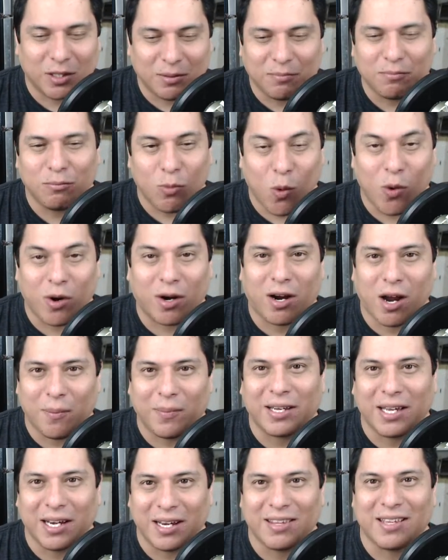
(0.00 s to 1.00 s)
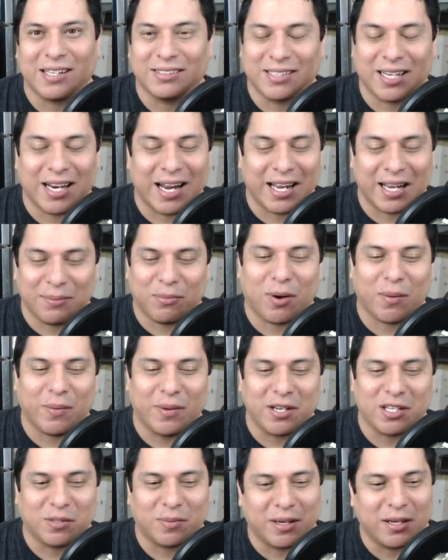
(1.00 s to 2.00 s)
More complicated things than I can
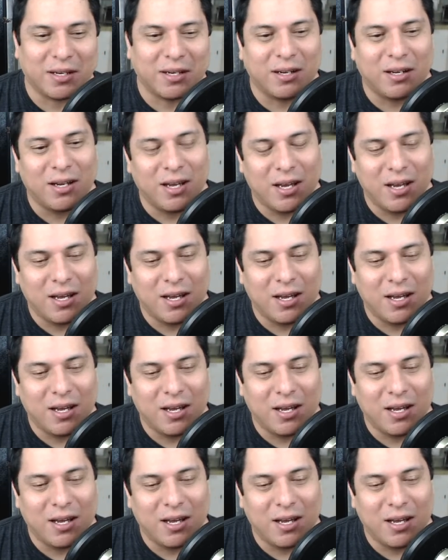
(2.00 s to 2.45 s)
probably explain.